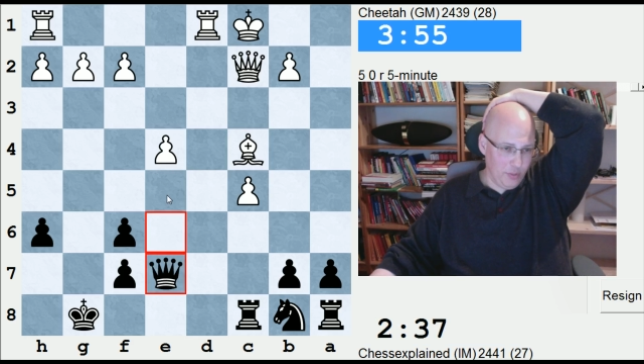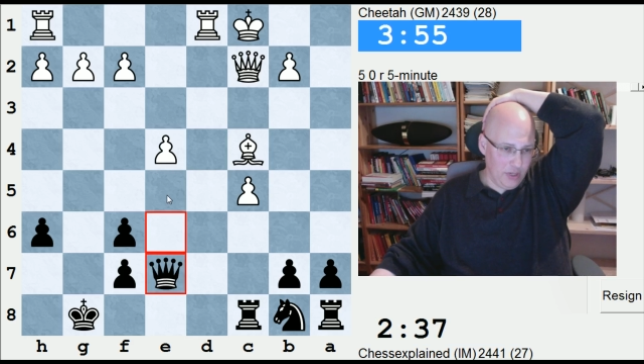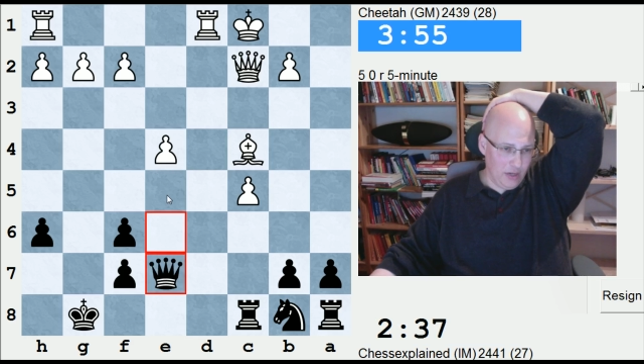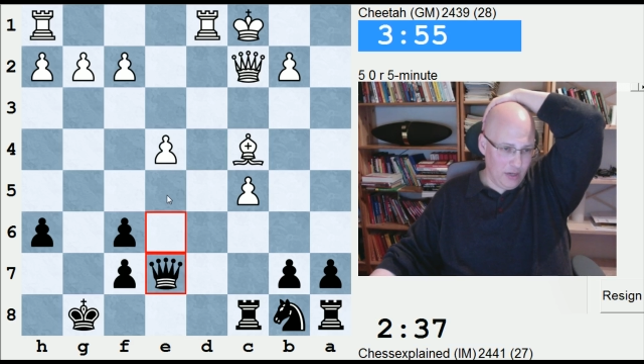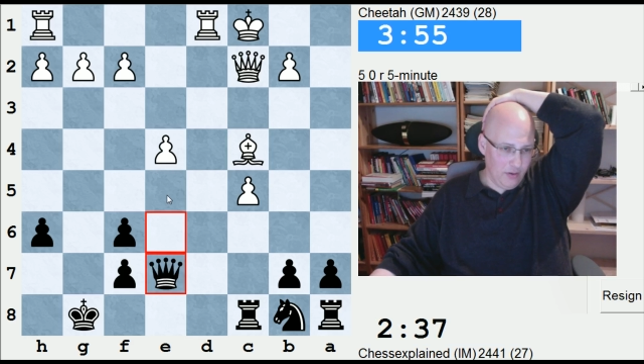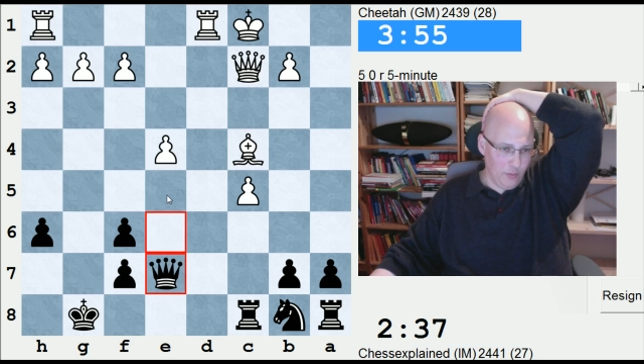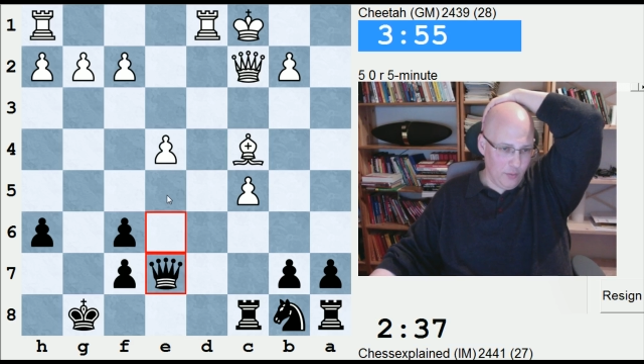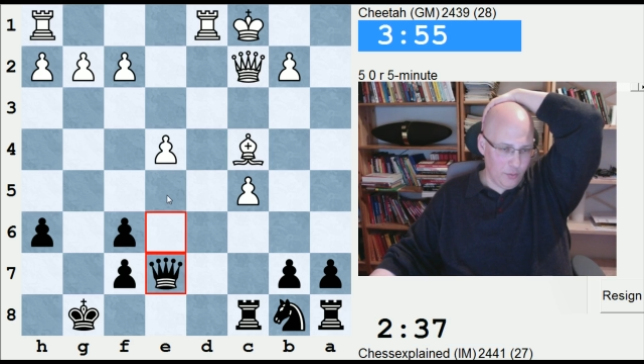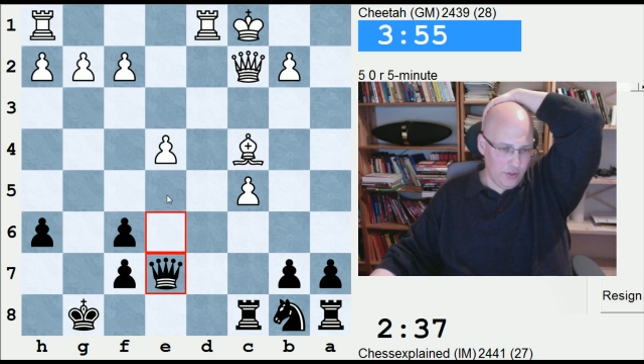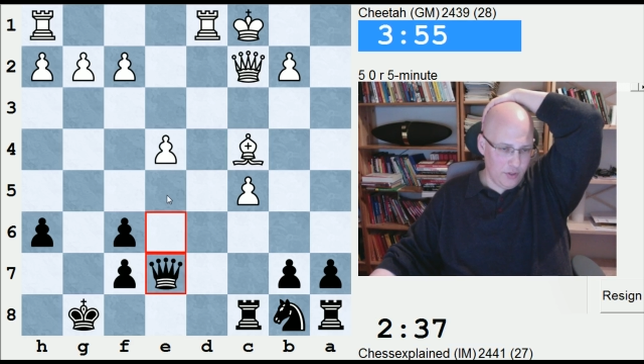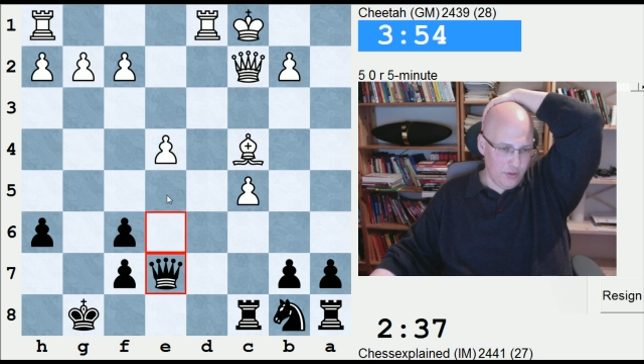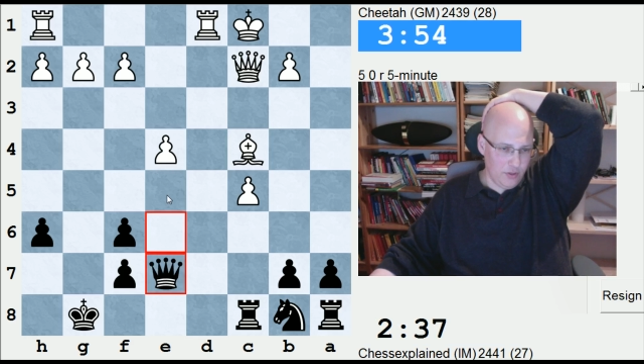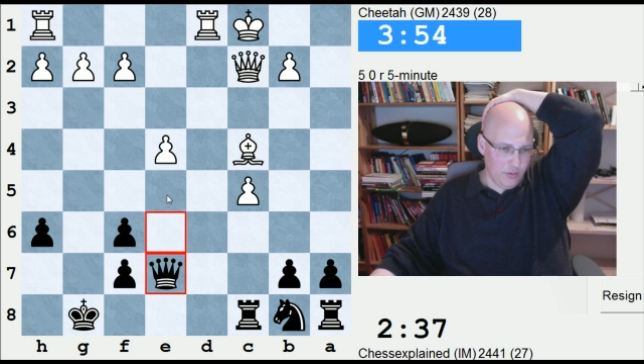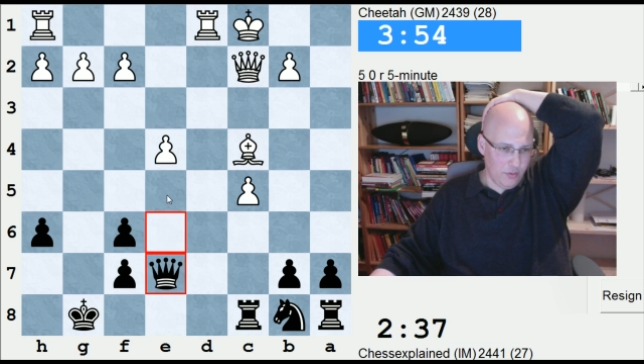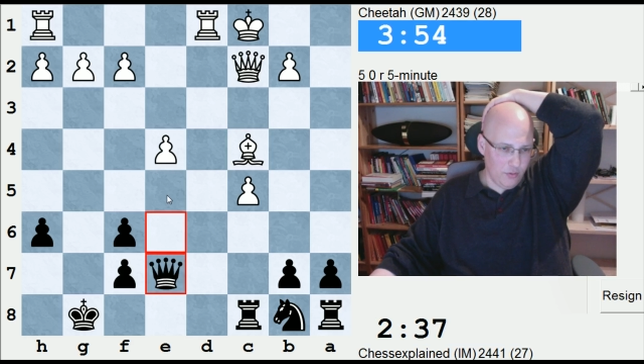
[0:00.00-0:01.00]
but I
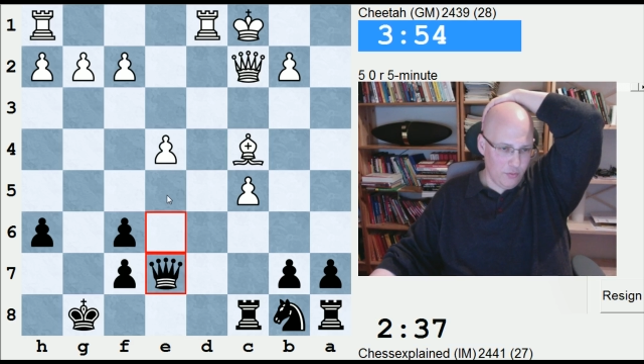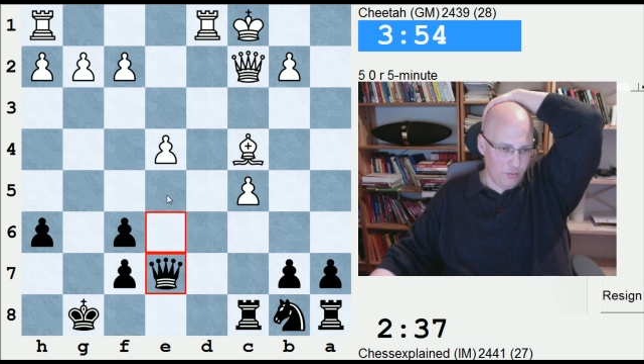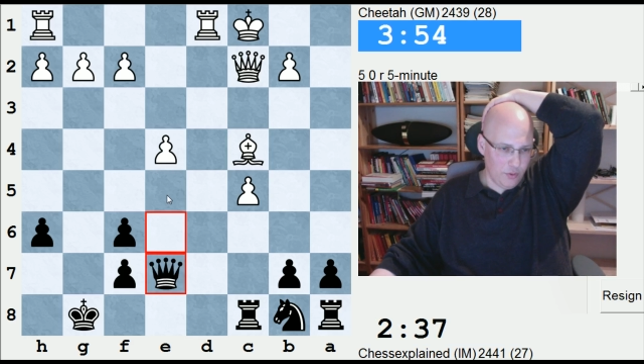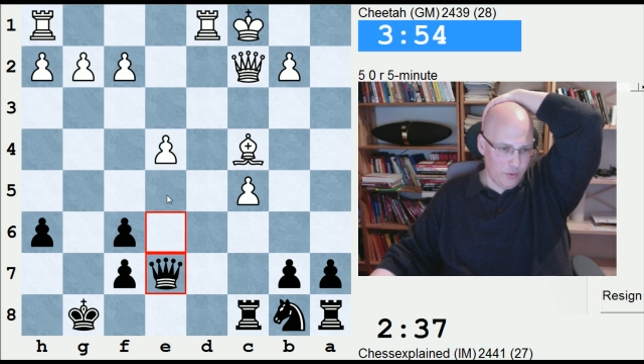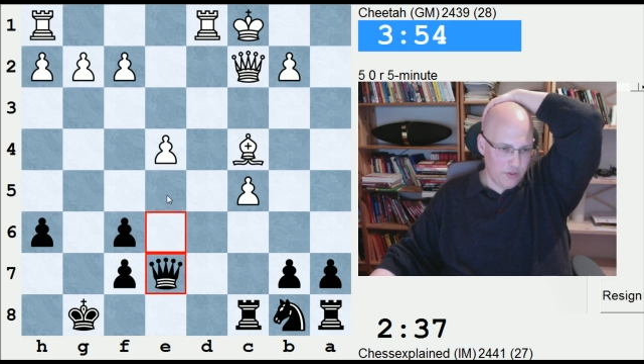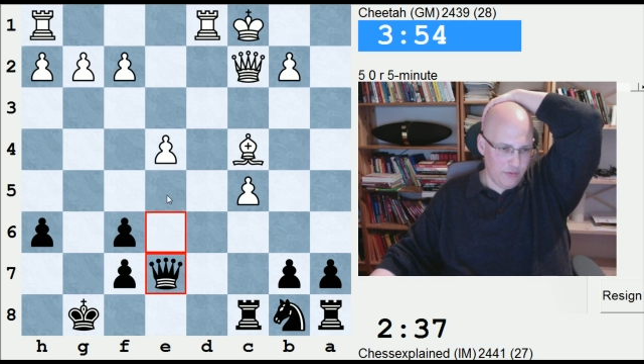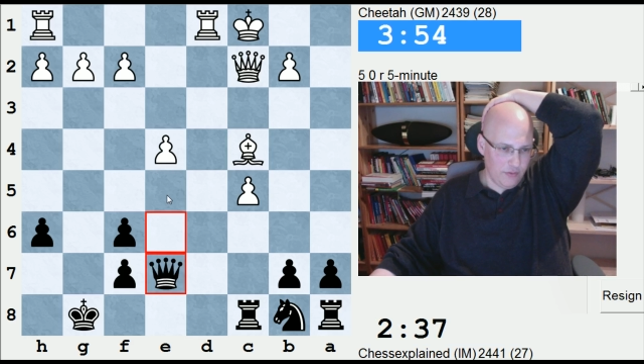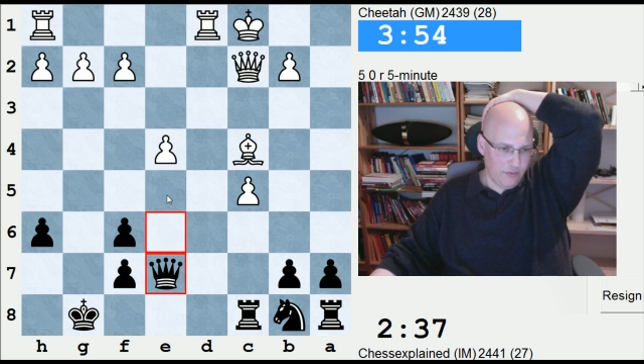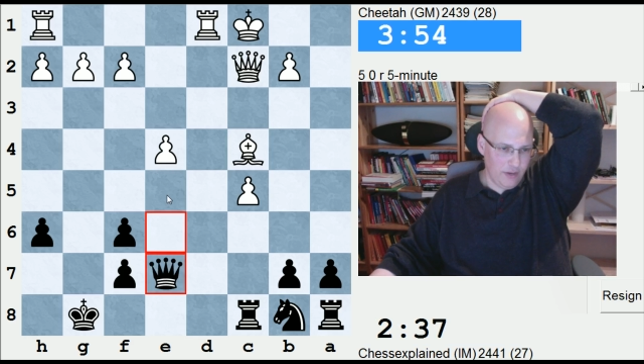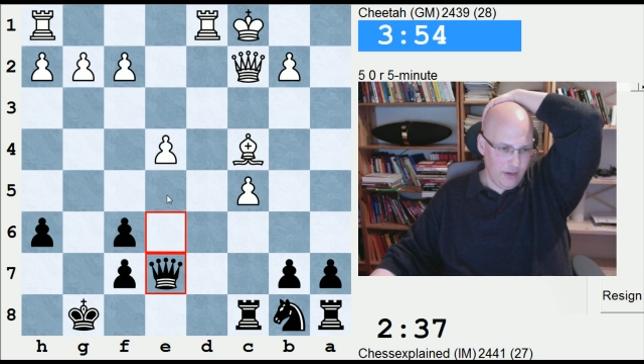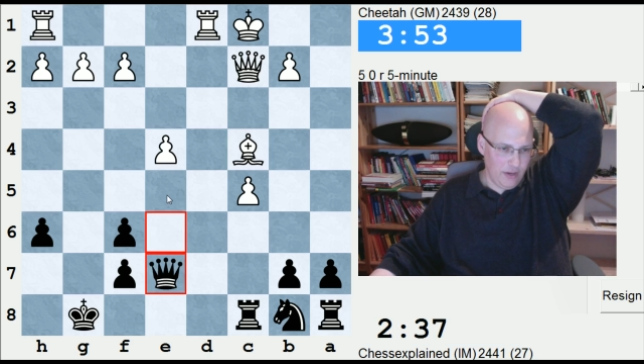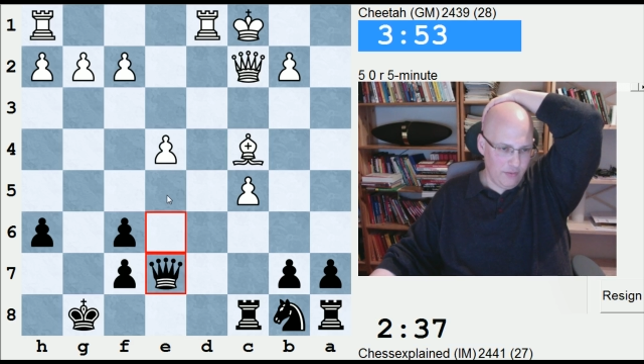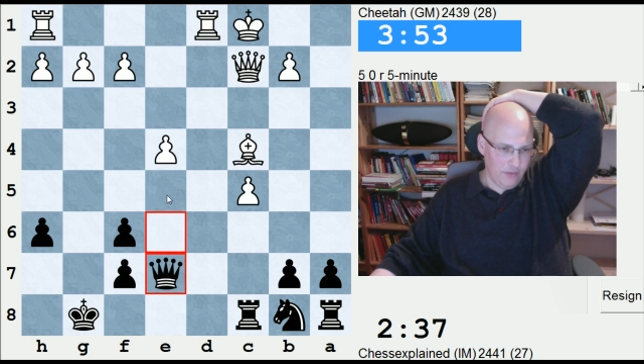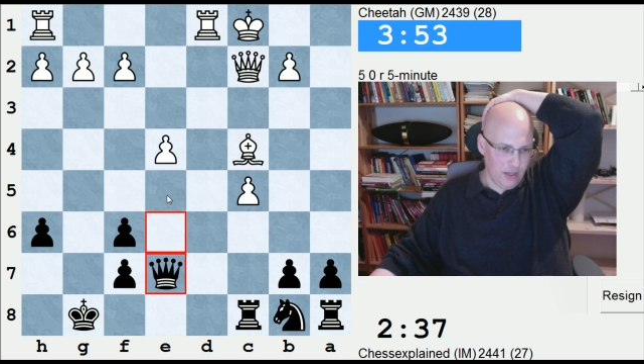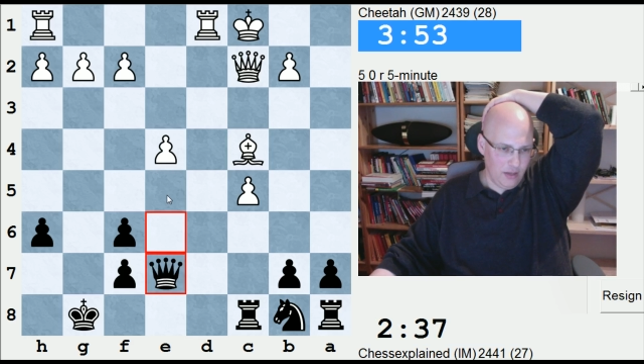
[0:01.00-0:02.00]
wanted to go rook
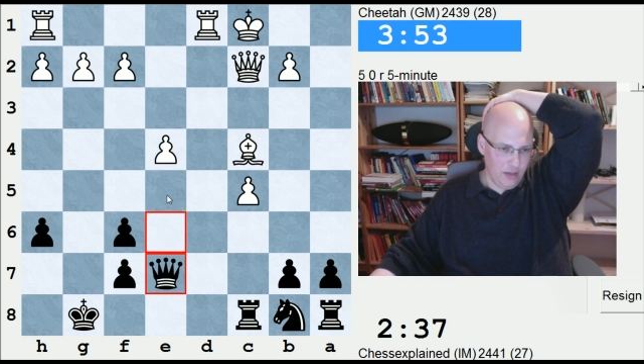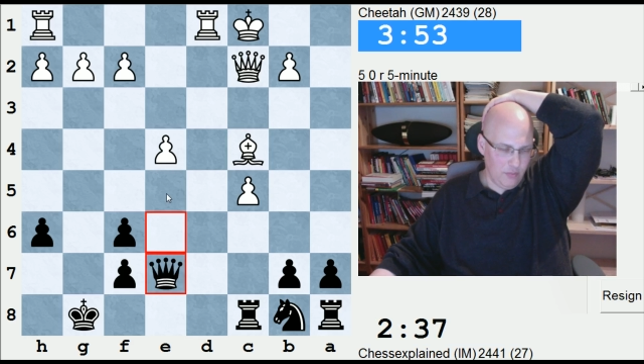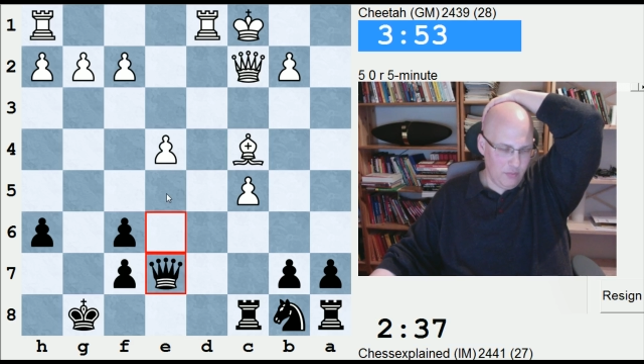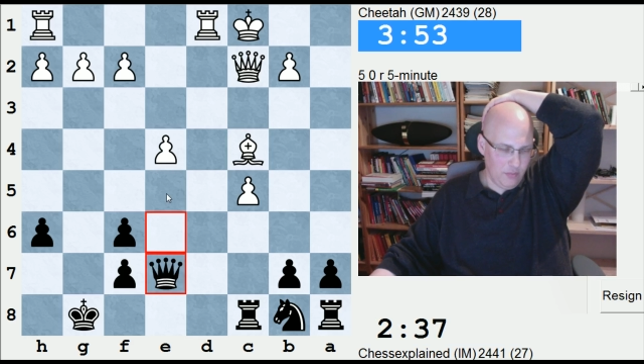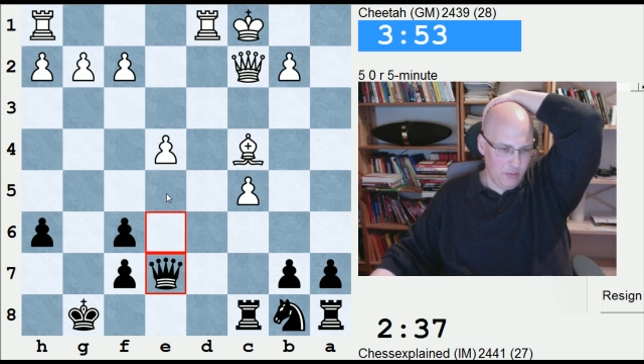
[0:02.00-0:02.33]
c5 then.